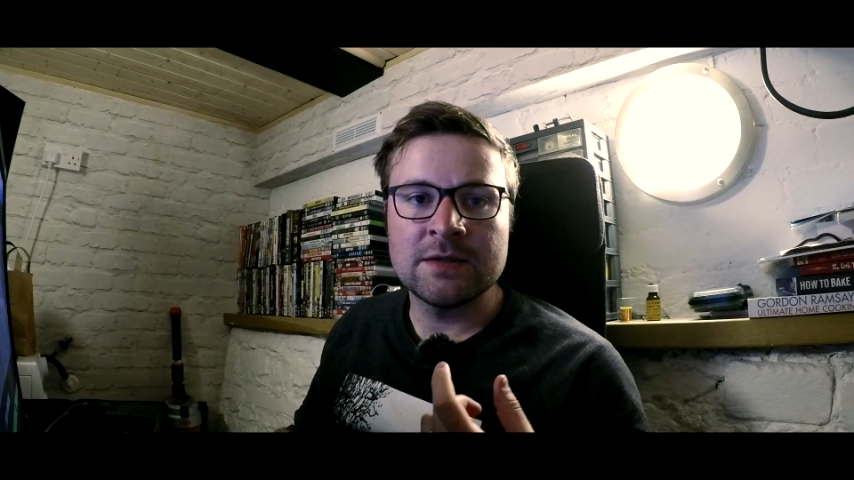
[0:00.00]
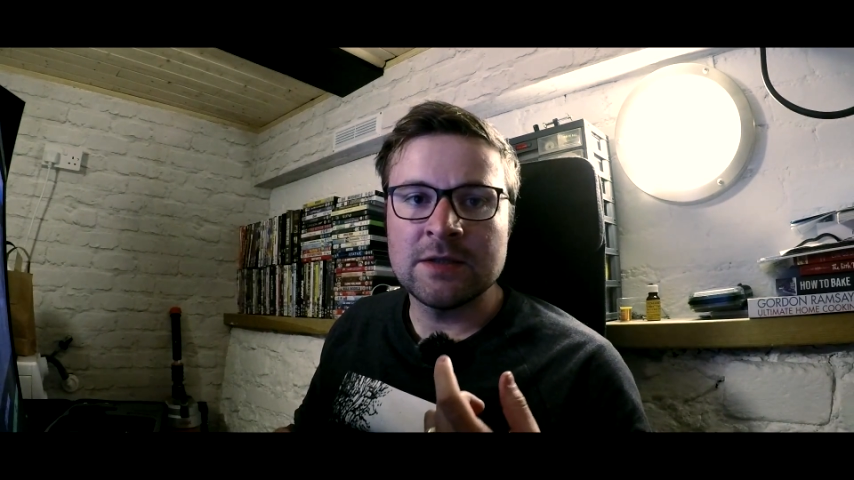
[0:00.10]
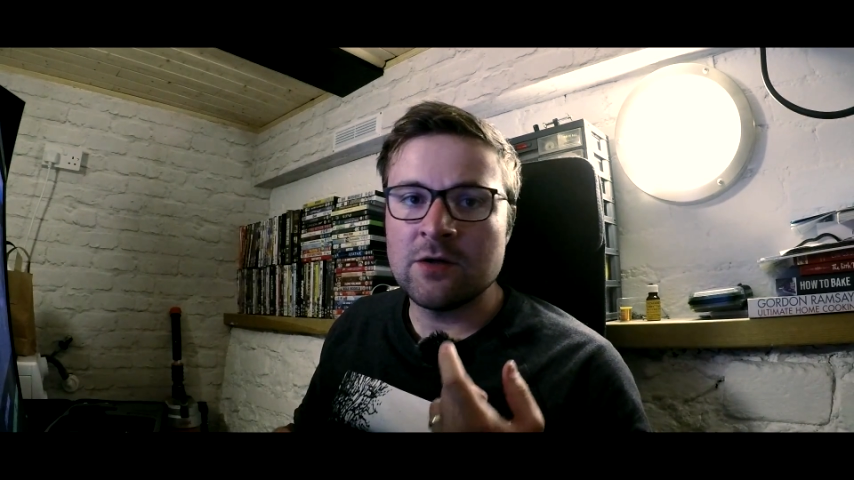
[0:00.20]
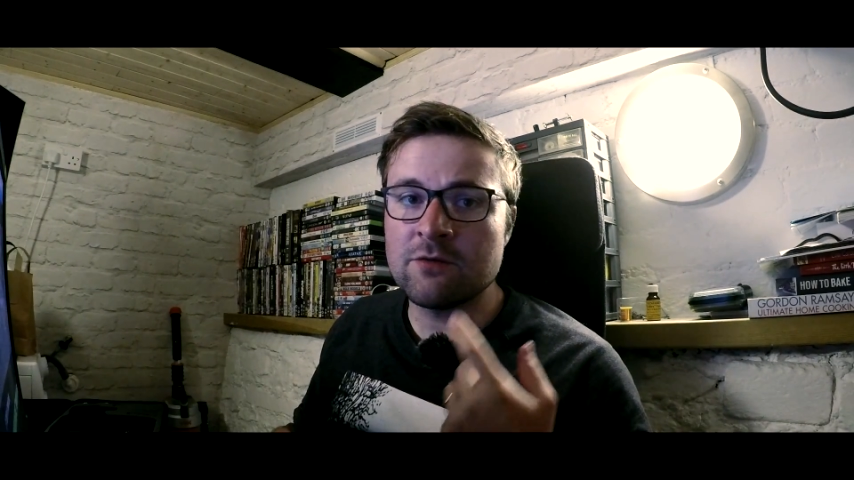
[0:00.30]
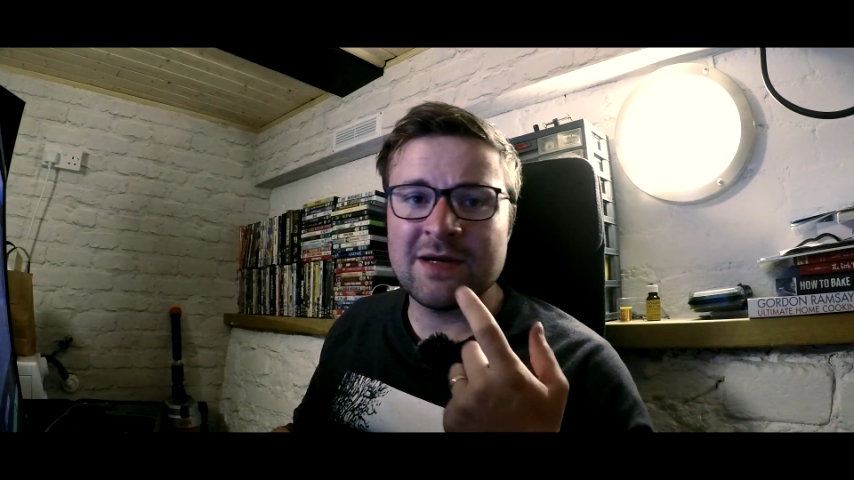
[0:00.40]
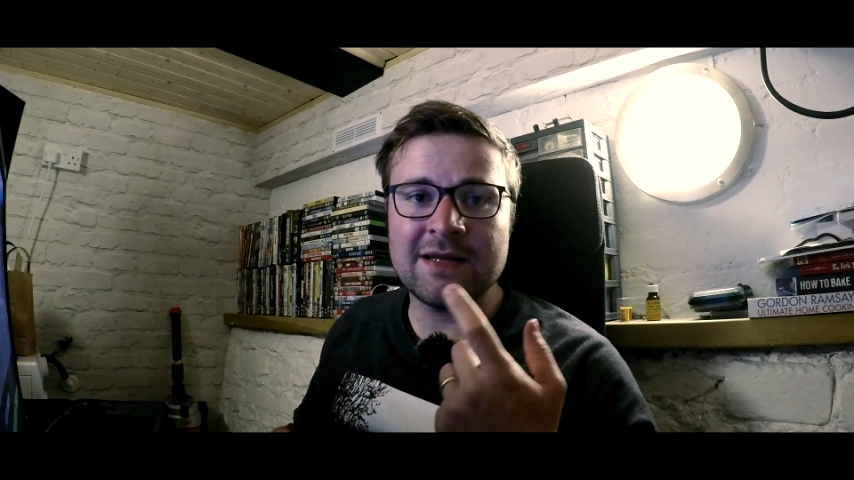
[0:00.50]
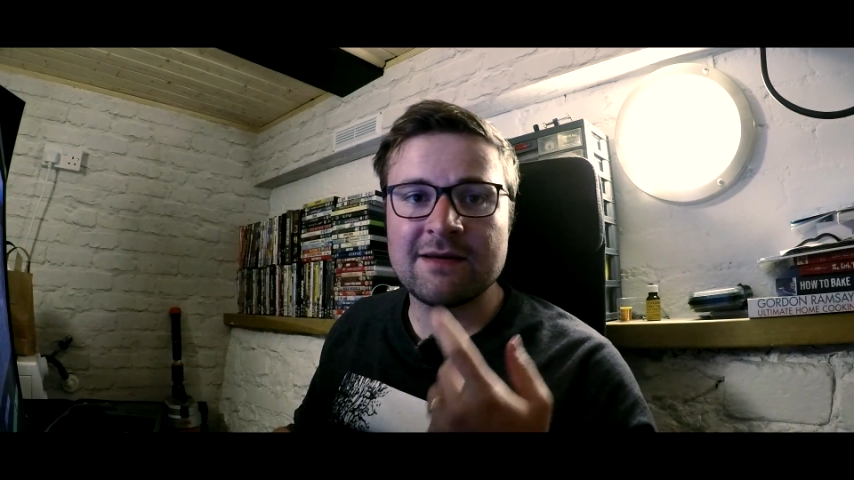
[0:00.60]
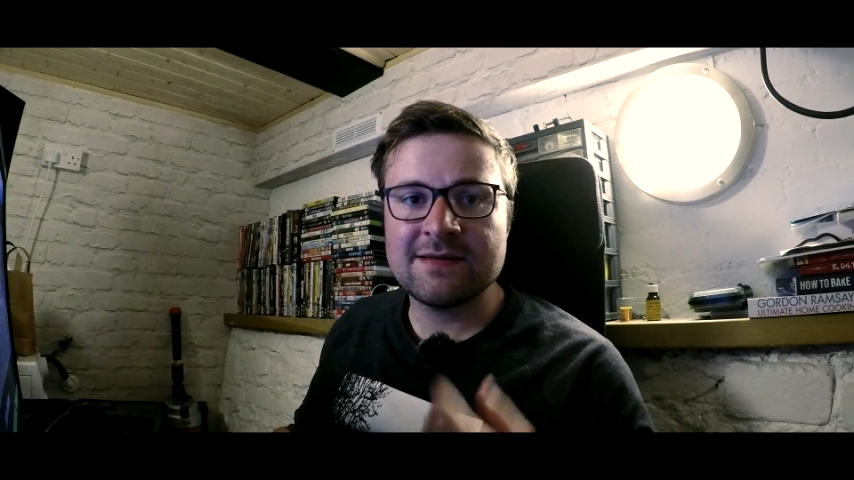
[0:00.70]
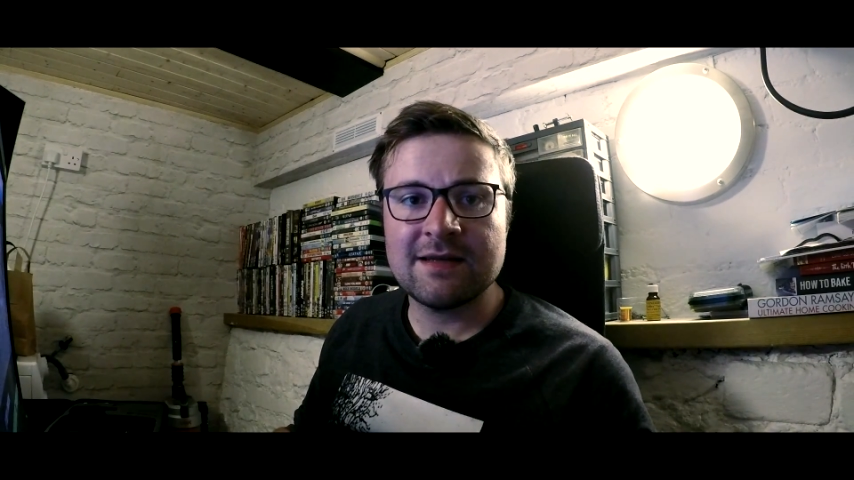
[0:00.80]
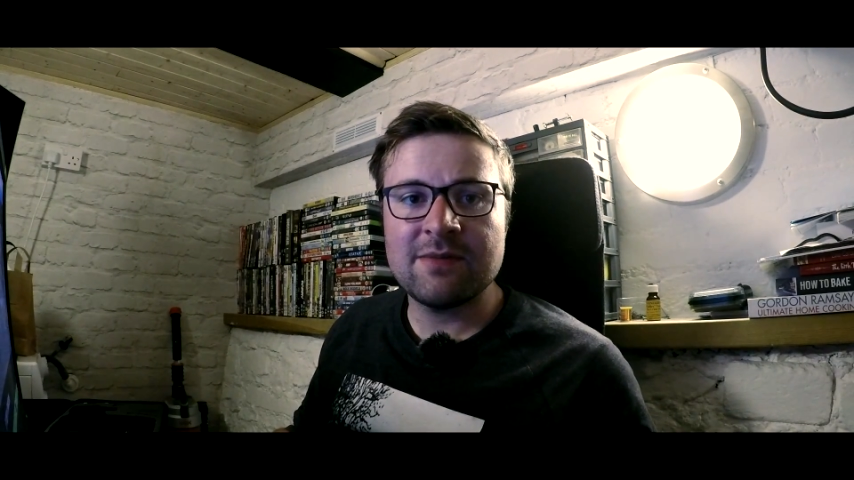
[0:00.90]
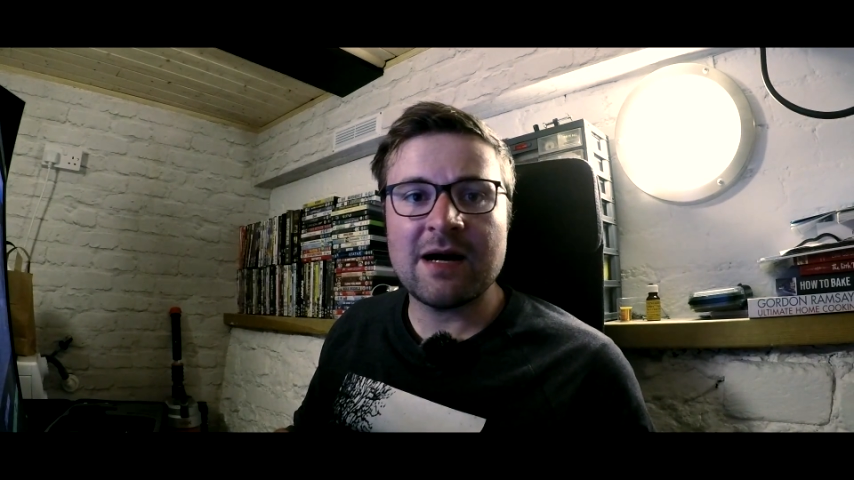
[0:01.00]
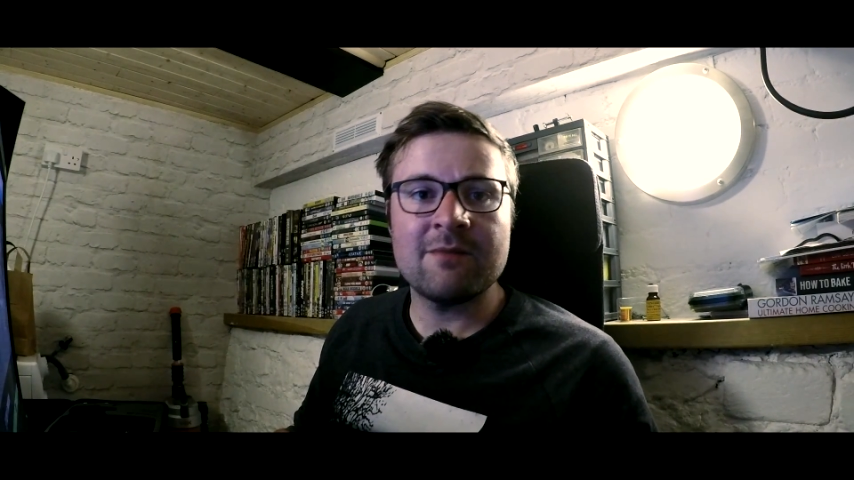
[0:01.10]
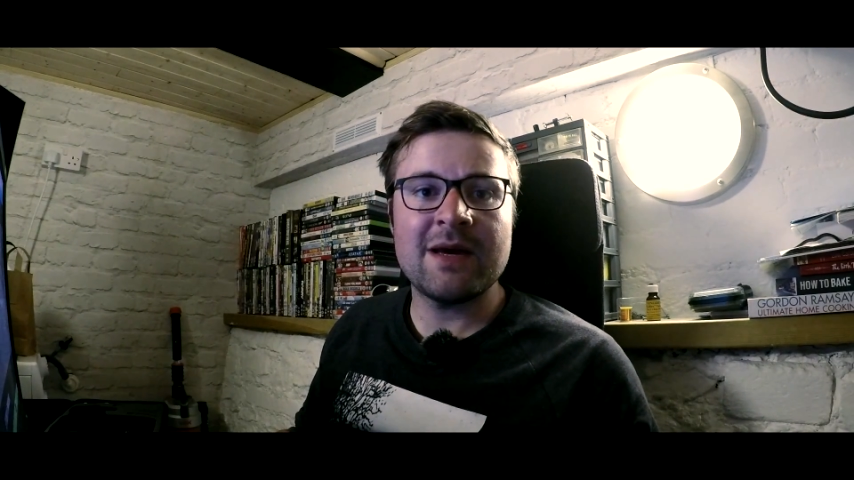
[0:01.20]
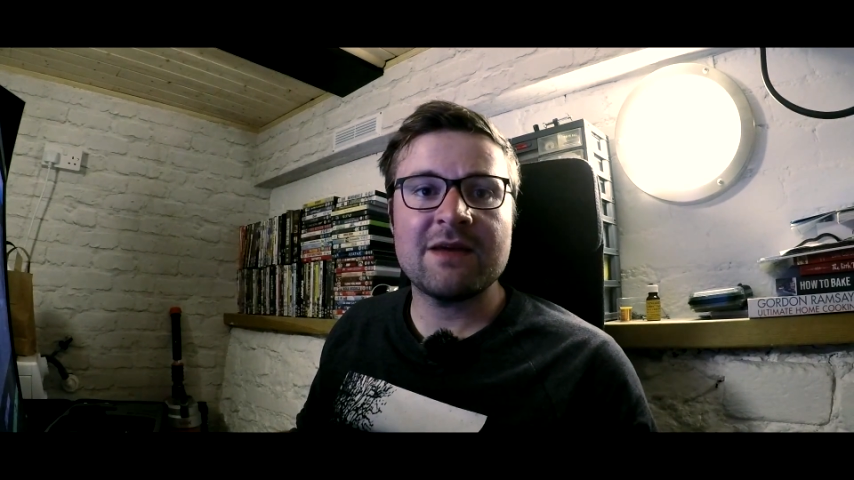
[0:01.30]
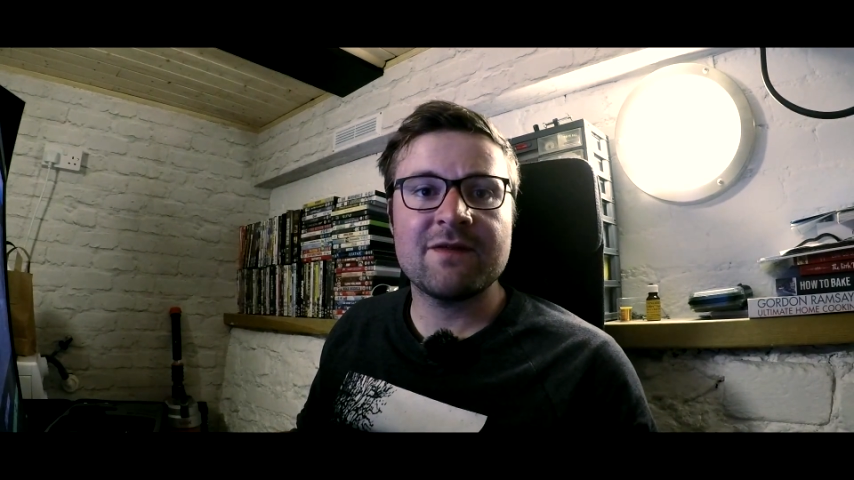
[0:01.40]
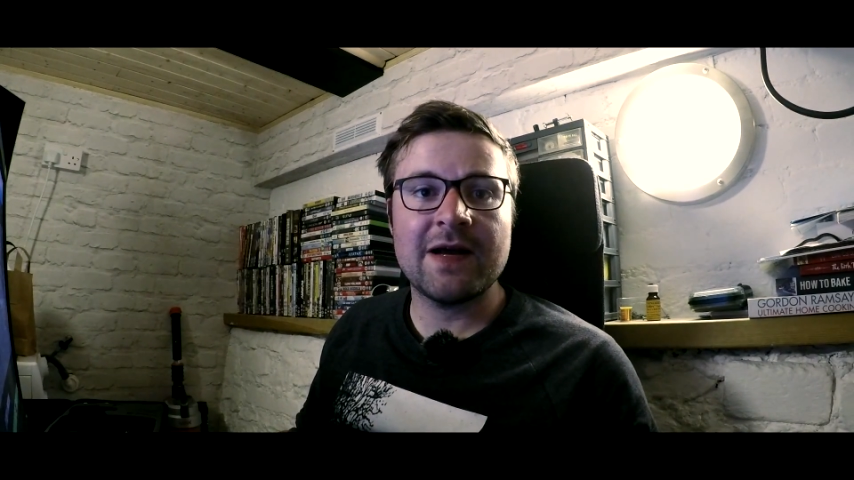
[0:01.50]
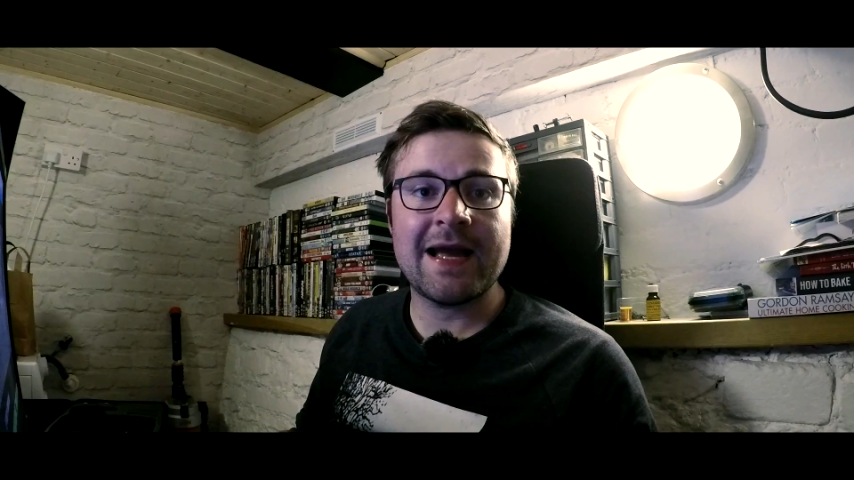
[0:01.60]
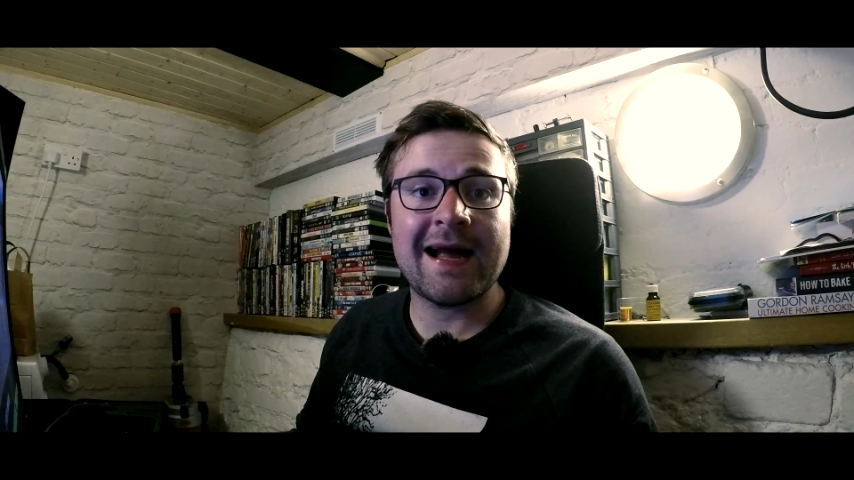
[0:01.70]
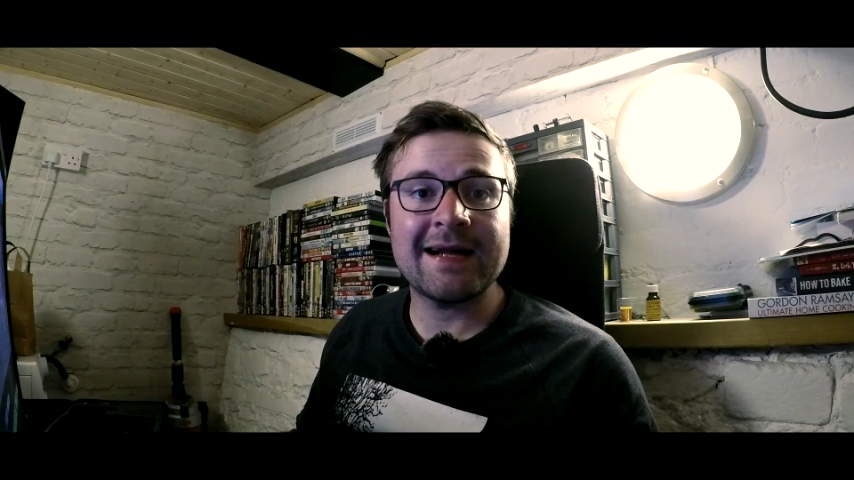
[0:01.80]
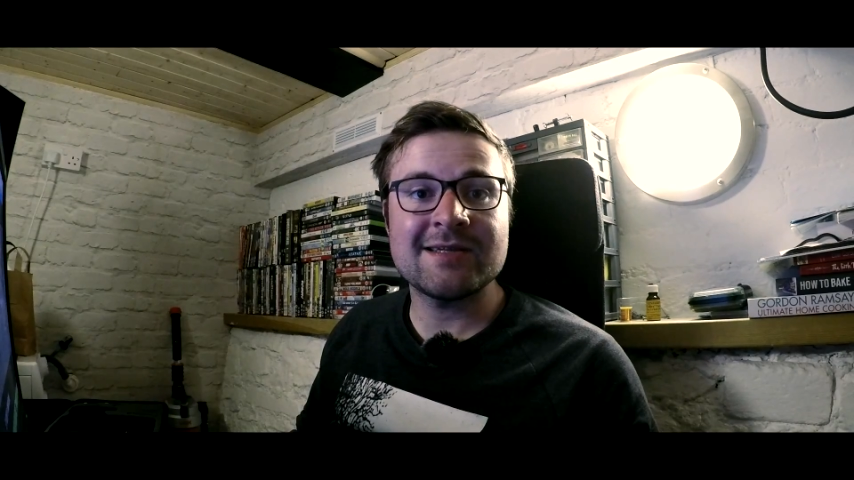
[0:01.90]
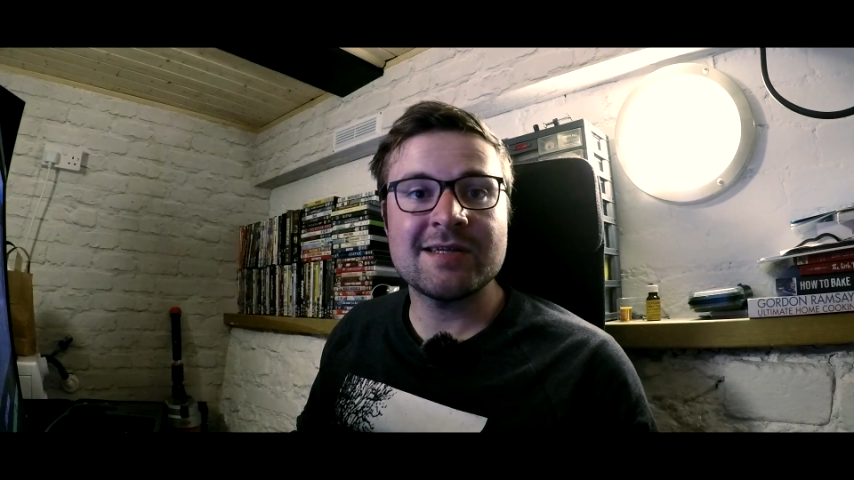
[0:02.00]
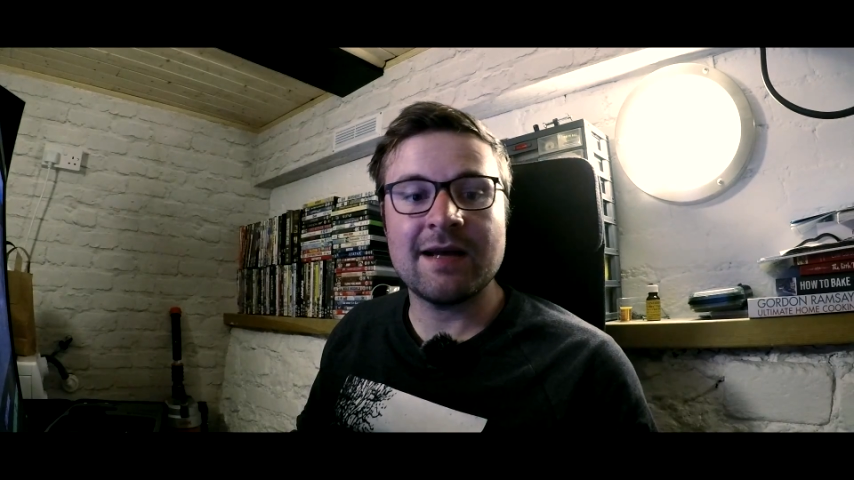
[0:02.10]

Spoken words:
already, they've said about a mayfly hatch